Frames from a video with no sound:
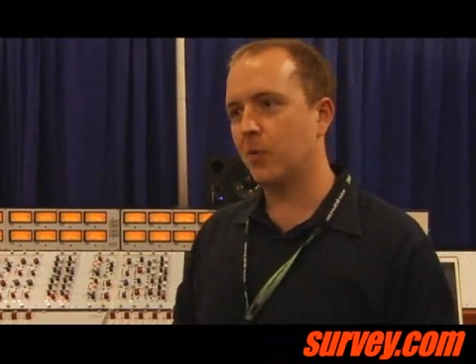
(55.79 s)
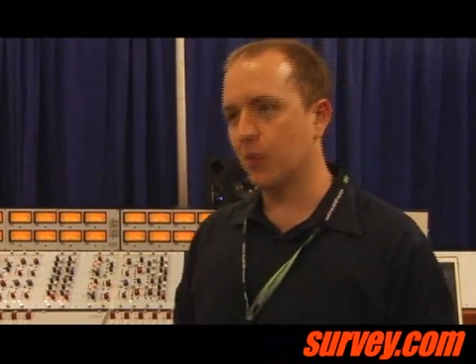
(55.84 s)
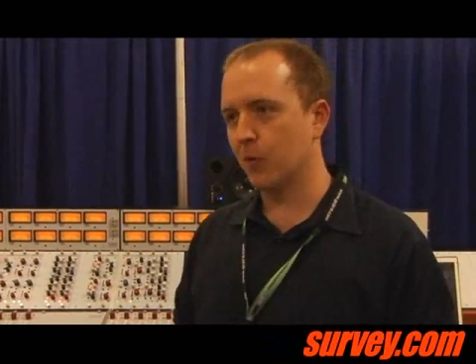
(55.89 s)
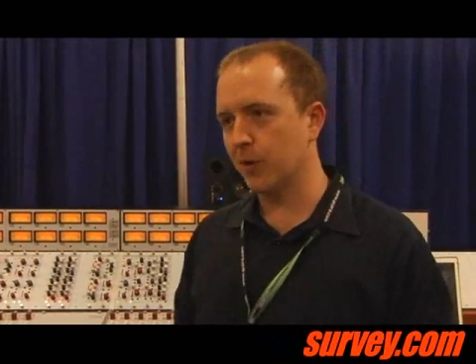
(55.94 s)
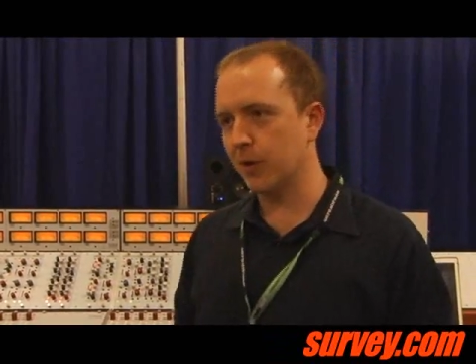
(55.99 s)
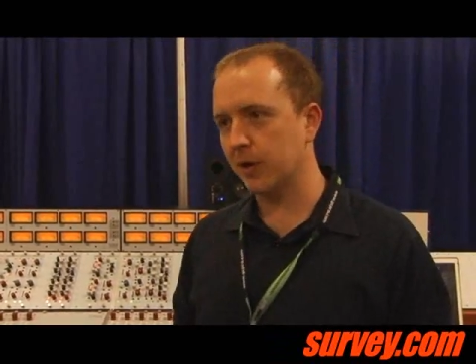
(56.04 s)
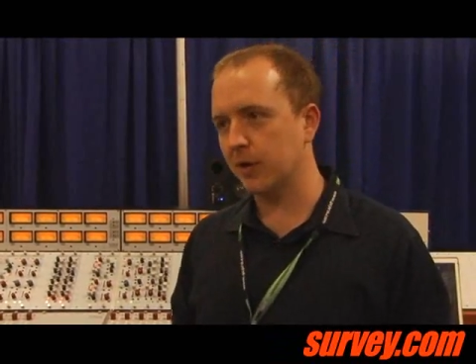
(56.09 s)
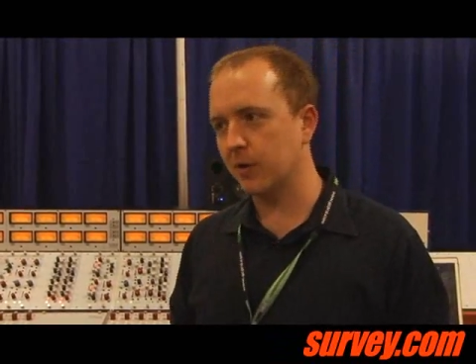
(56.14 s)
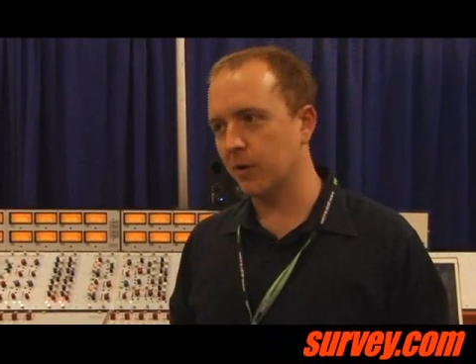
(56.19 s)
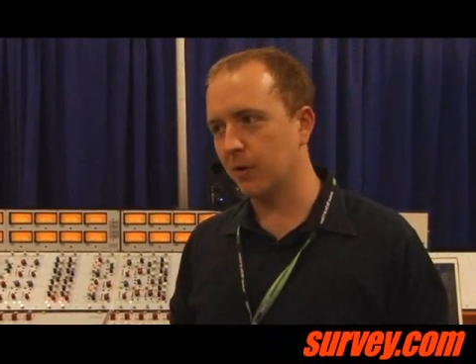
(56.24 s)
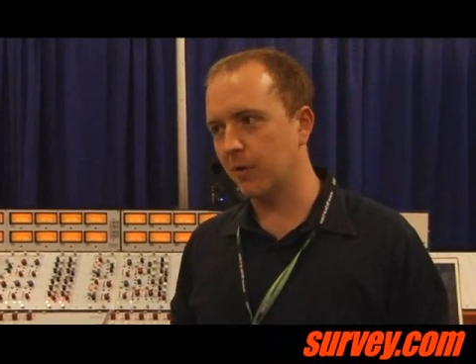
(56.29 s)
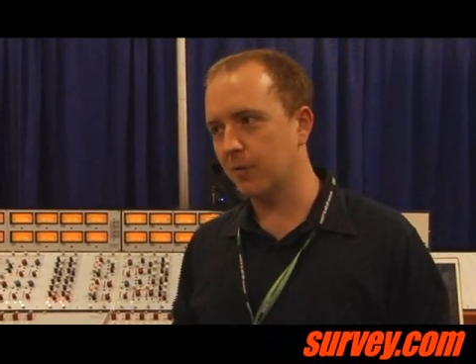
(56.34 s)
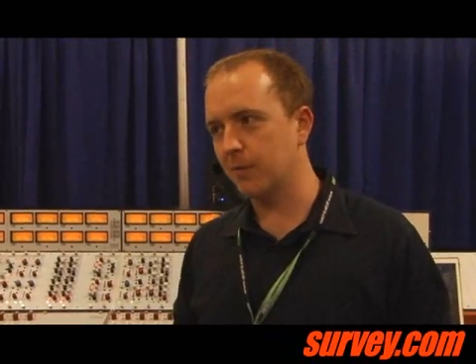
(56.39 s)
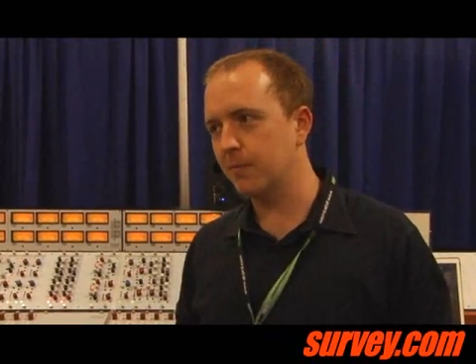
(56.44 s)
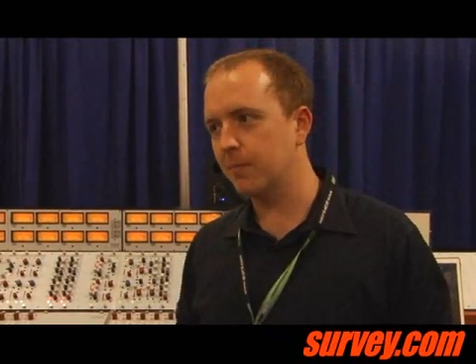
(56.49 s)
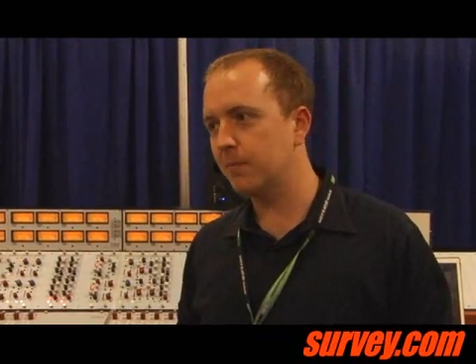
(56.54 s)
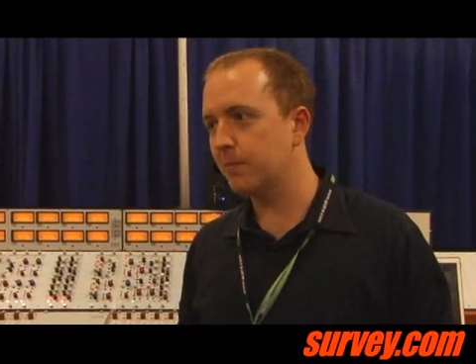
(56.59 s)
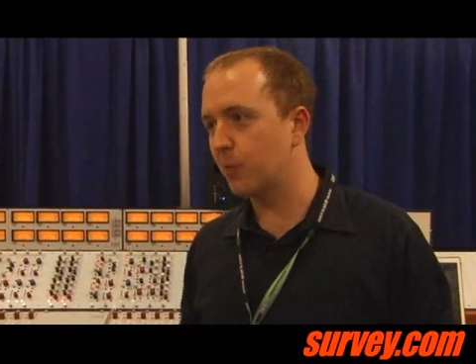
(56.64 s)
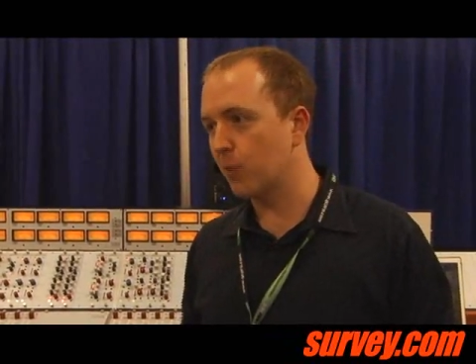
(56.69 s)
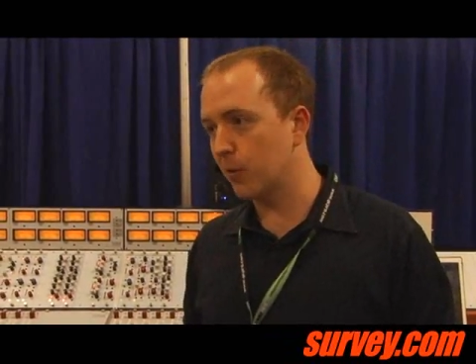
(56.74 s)
portable,
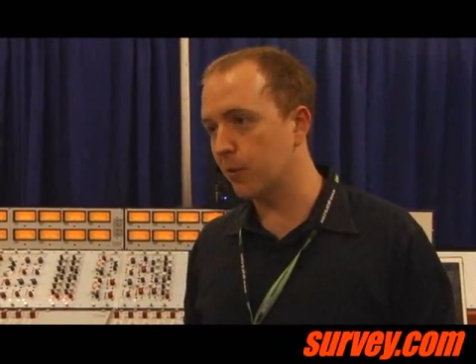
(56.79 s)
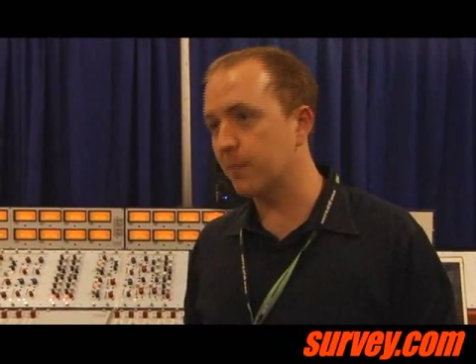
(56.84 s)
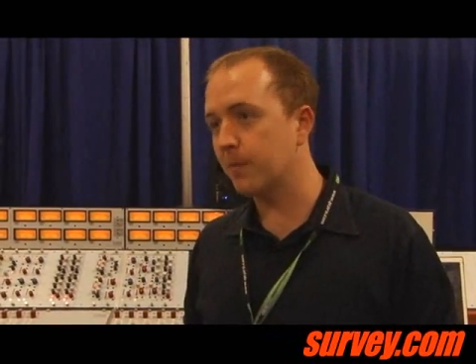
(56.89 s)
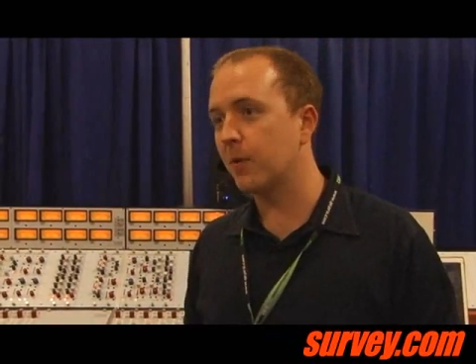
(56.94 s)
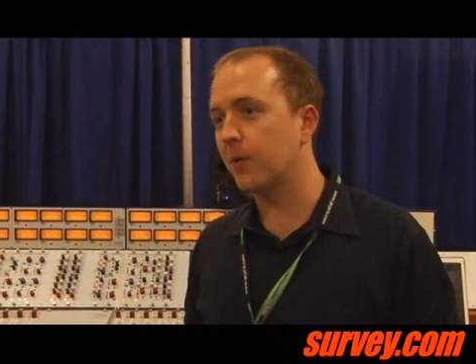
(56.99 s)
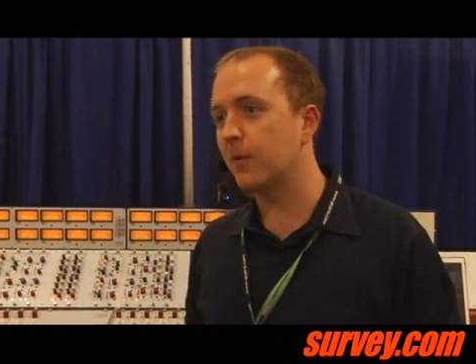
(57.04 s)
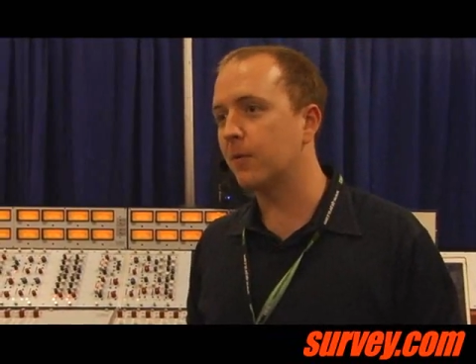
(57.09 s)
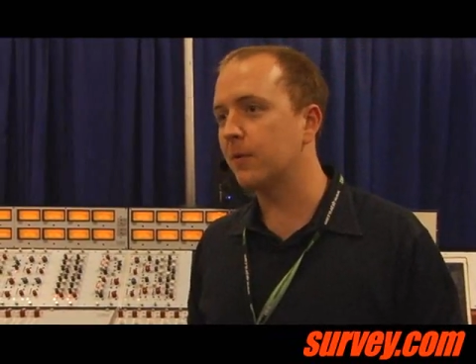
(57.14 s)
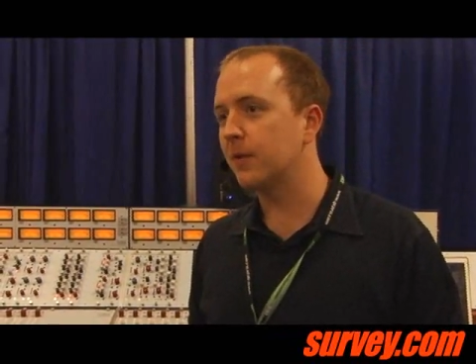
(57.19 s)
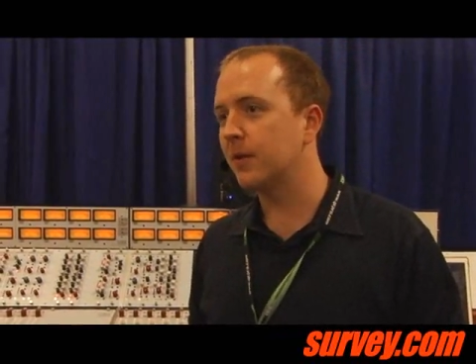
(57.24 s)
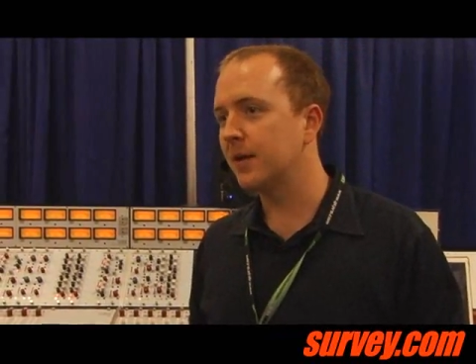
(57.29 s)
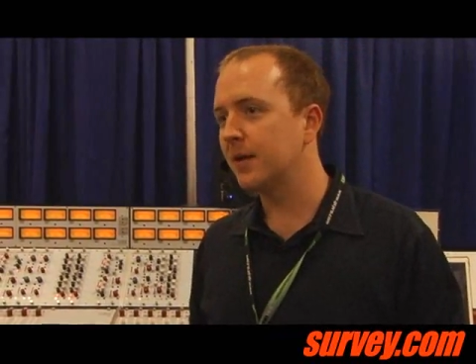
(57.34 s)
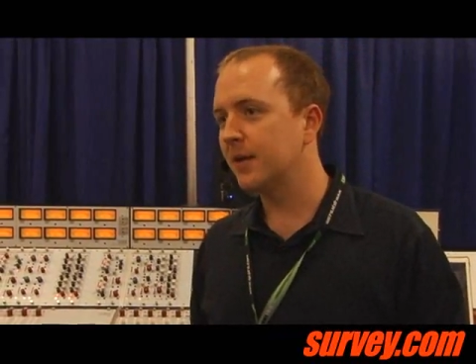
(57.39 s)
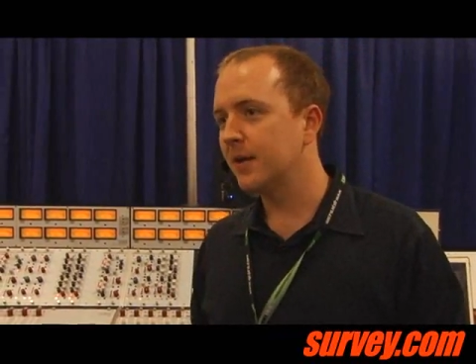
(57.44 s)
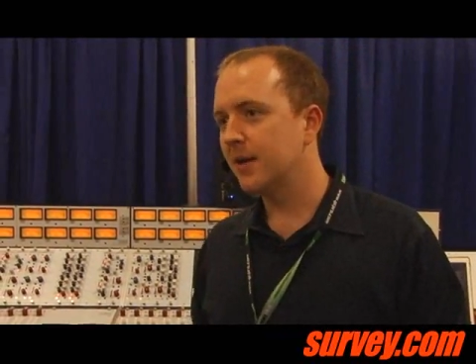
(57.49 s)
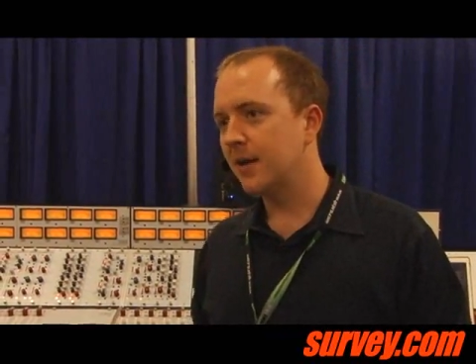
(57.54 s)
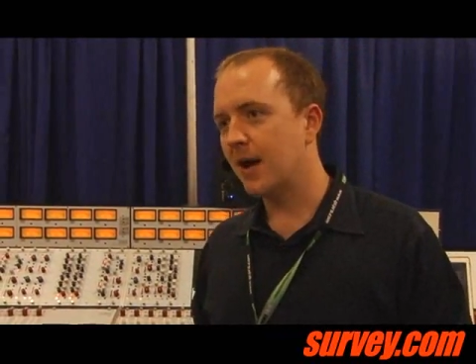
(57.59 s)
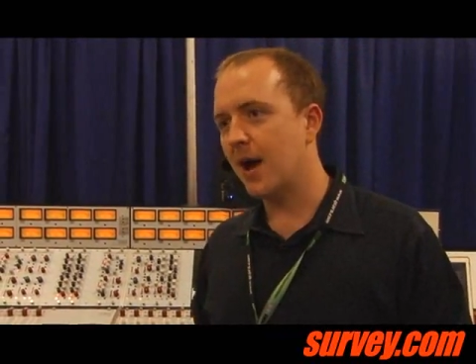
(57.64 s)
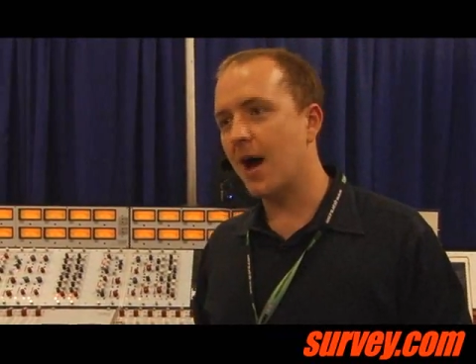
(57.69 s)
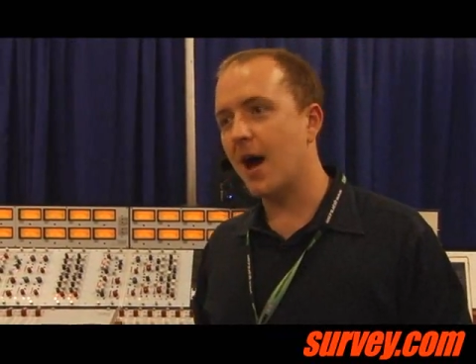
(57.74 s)

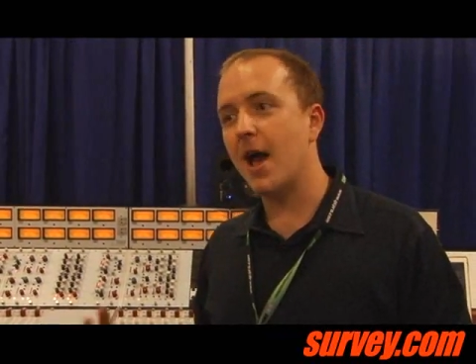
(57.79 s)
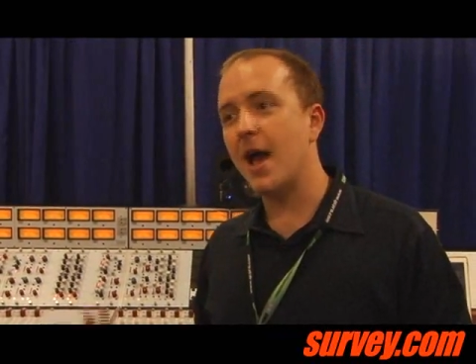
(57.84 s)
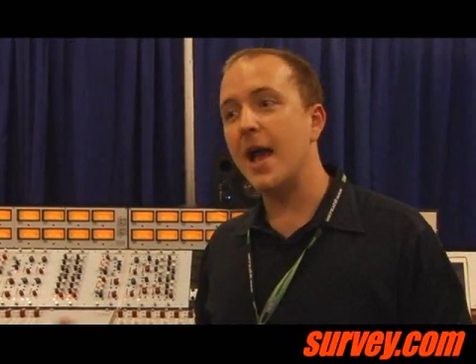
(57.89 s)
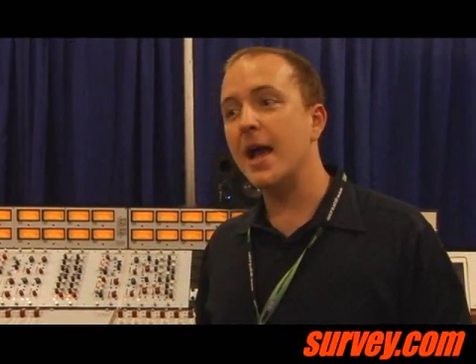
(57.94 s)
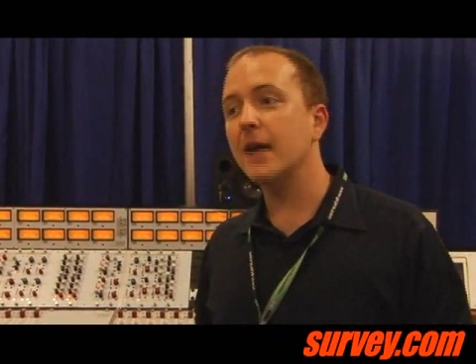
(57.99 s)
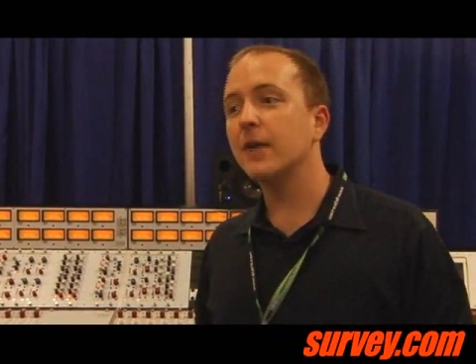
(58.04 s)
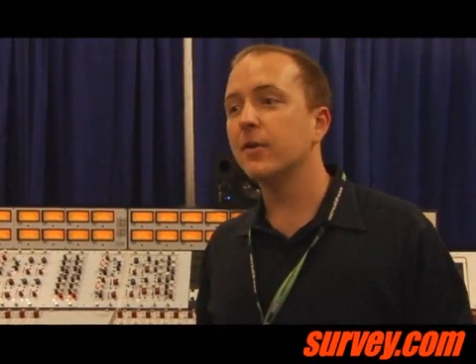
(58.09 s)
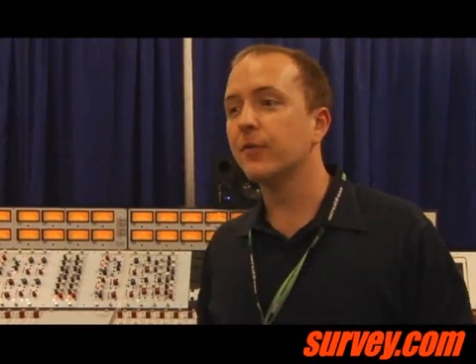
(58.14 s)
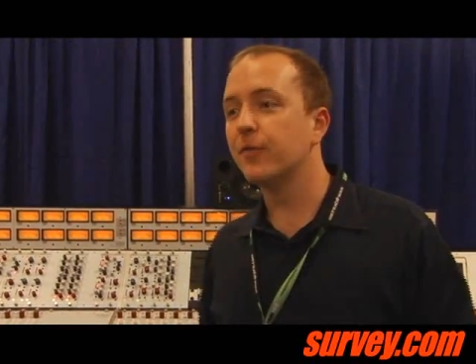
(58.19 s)
and